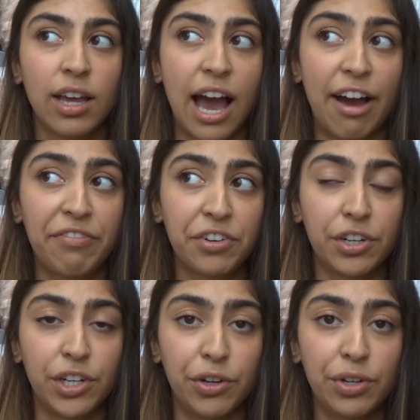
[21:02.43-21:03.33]

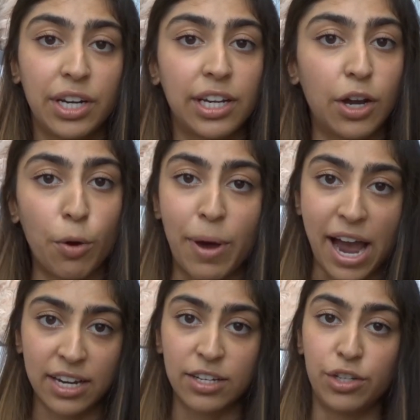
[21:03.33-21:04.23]
afternoon and go
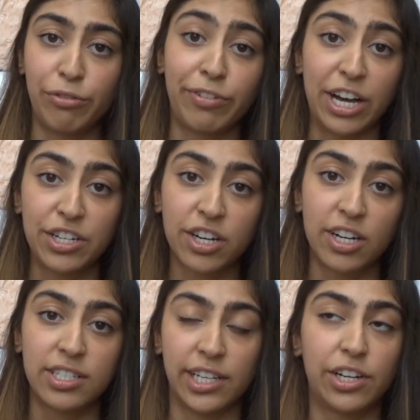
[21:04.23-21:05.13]
back and do
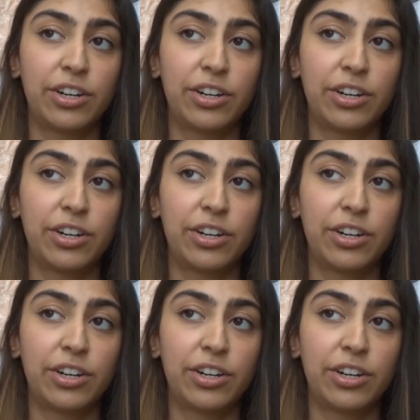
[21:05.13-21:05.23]
flashcards later.